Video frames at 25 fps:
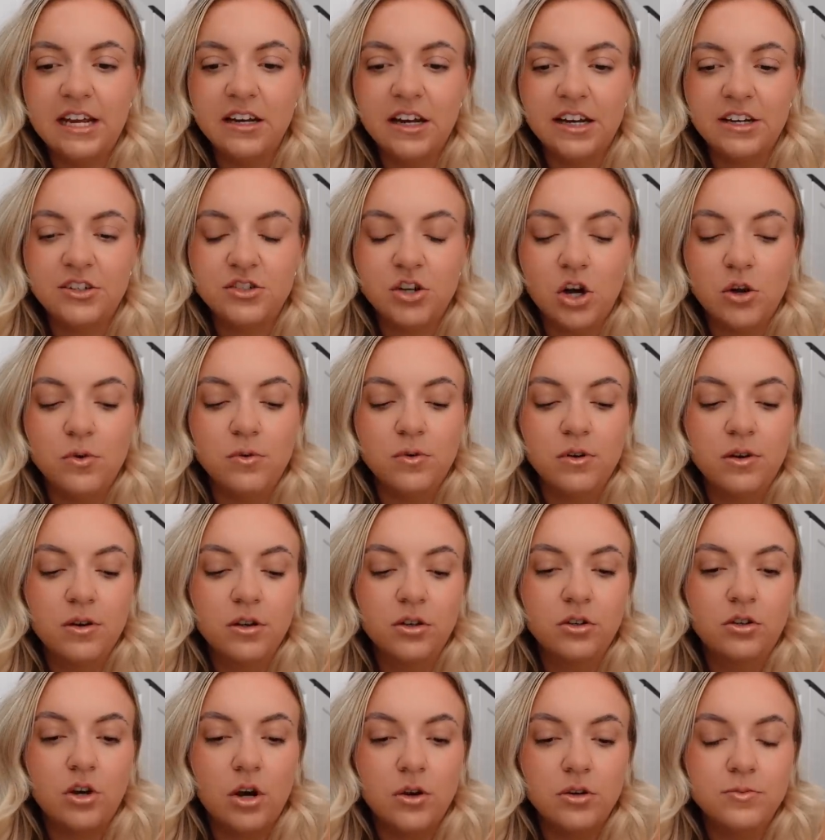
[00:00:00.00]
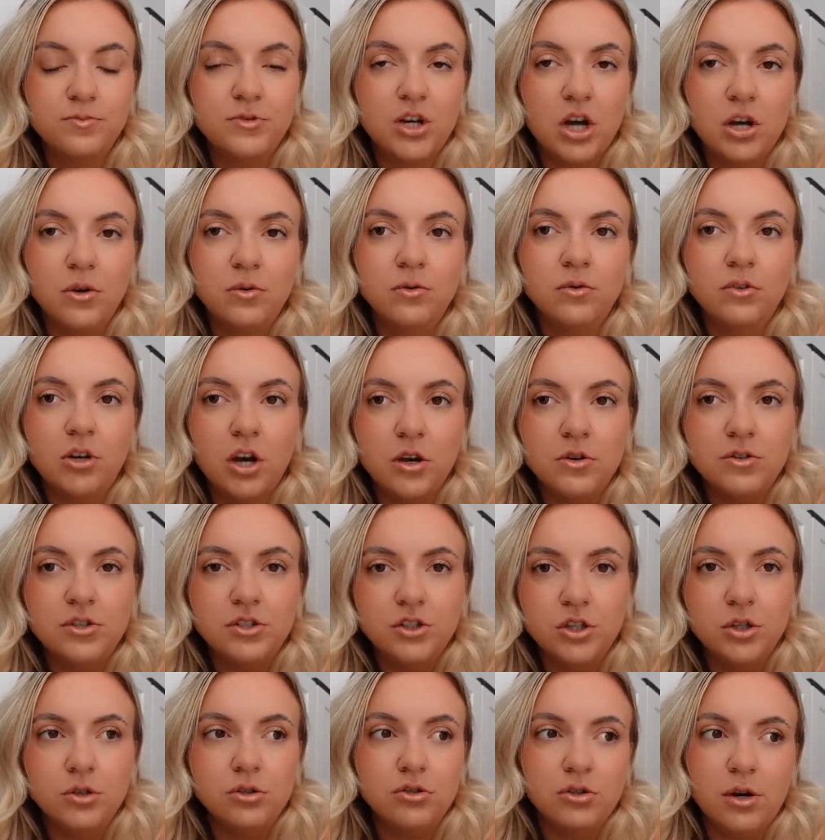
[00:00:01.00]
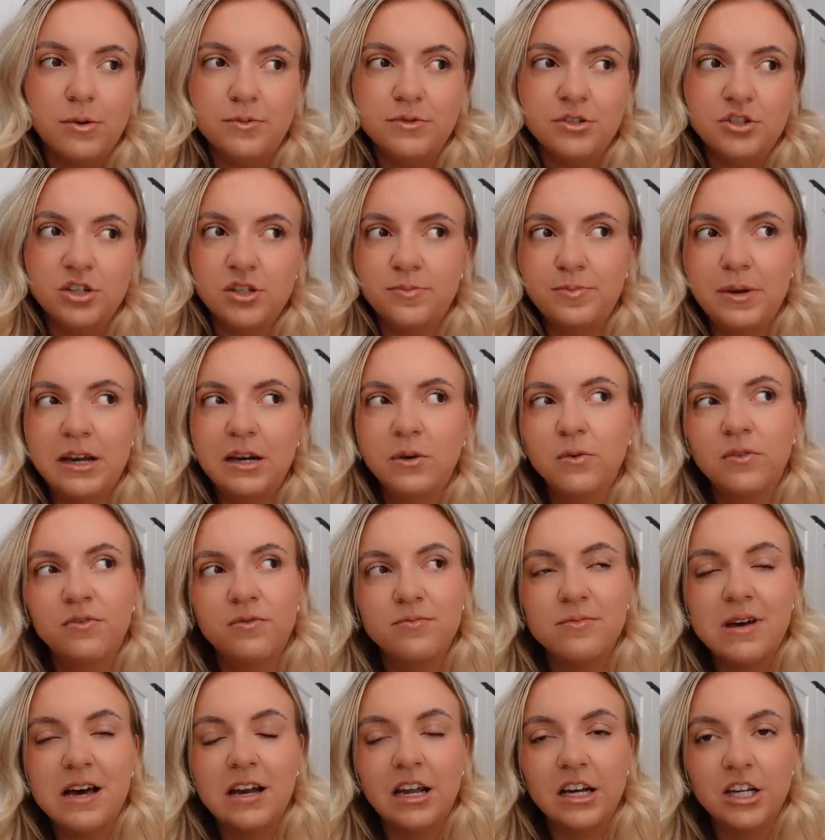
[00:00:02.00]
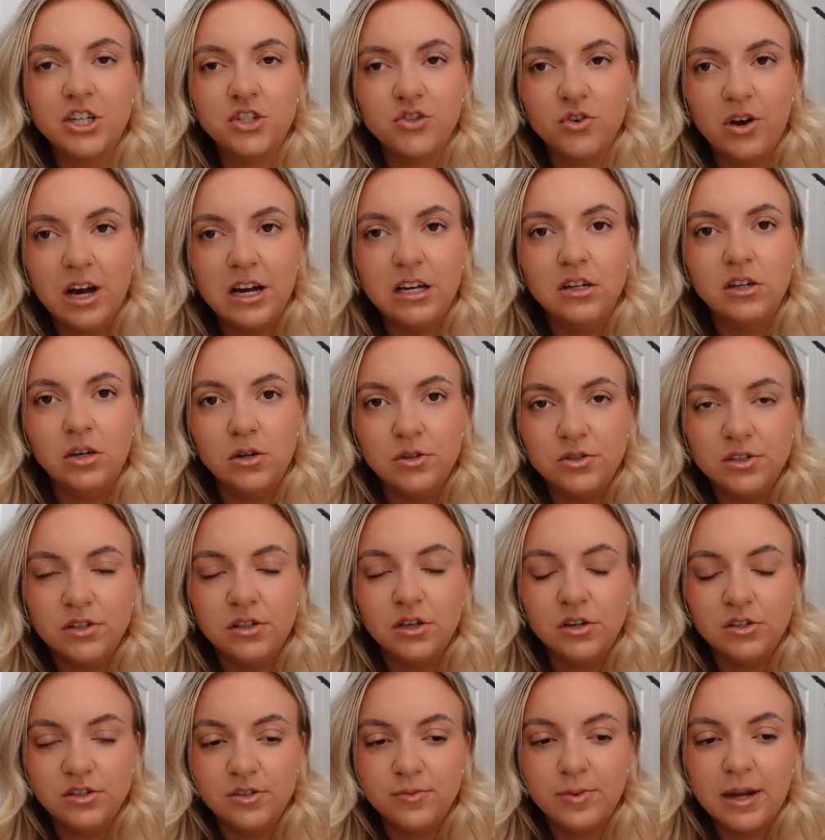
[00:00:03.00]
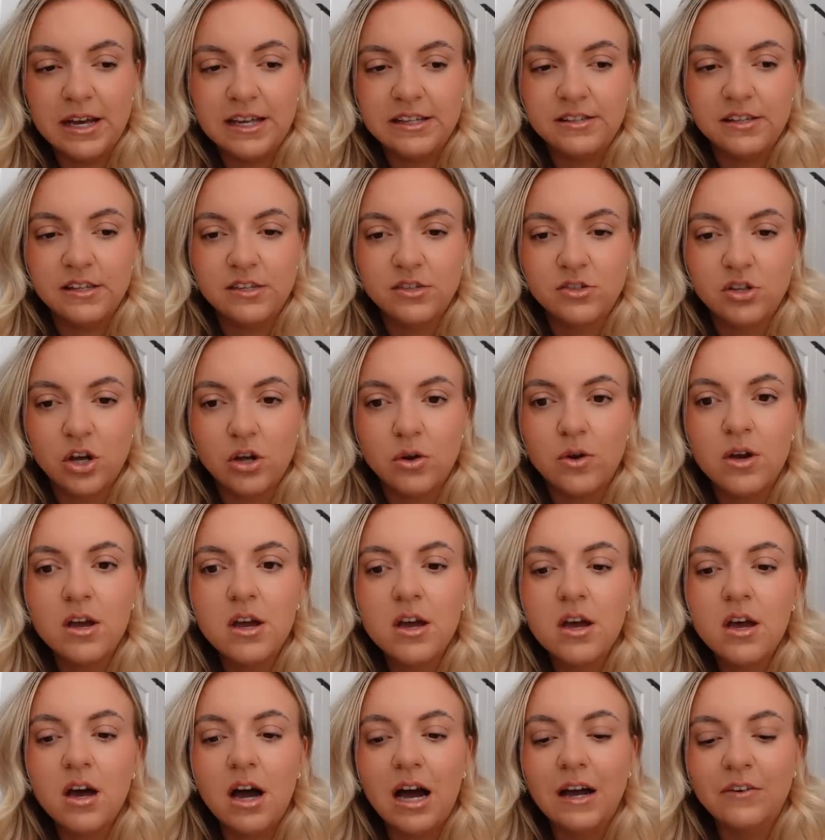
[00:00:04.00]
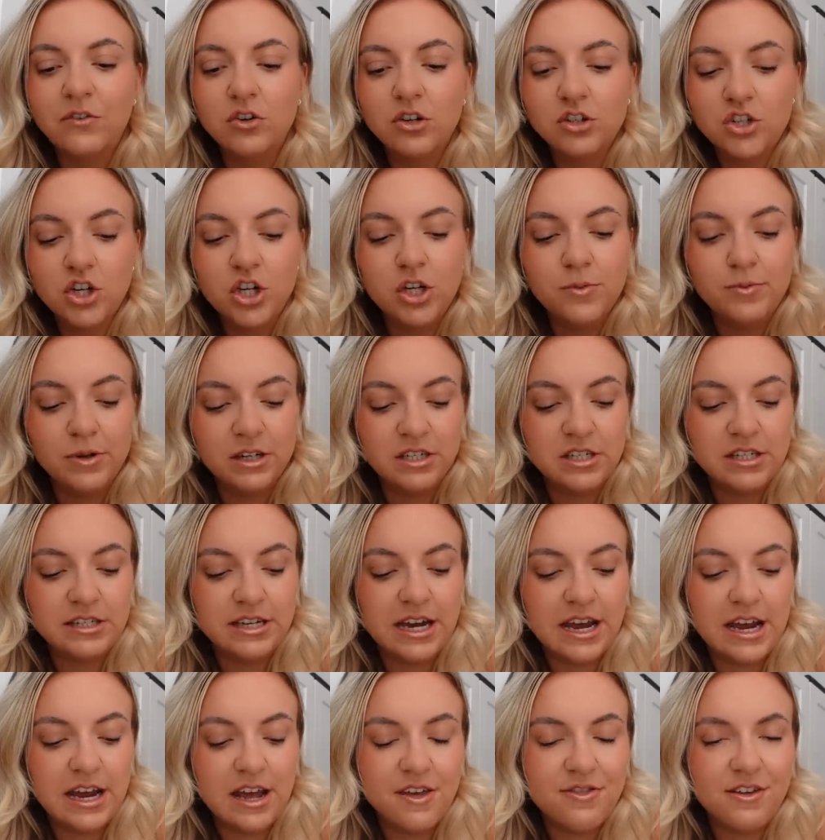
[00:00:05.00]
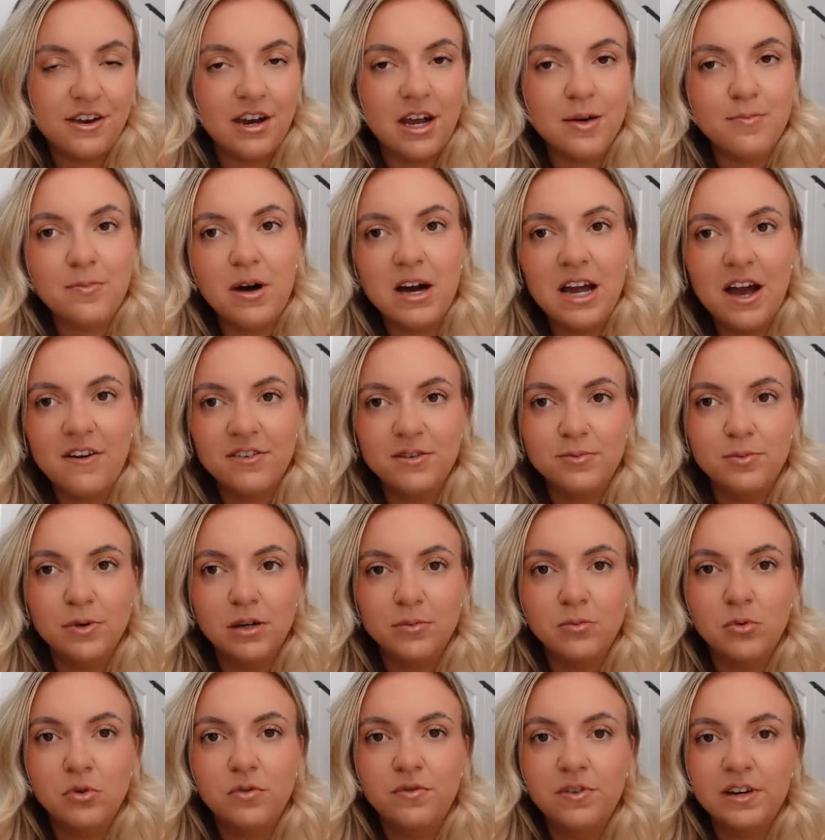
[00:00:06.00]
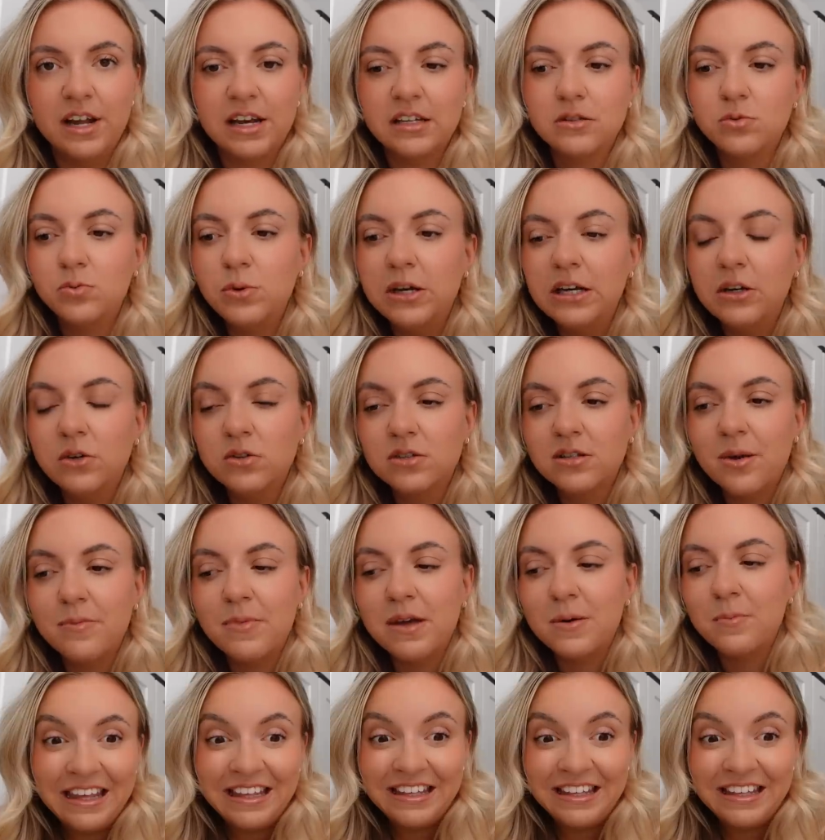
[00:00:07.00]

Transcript: Like don't go don't go to two shops and just pick one from there. Like try loads and loads of places. So I've got two booked today and then I might have to book more for next week or something.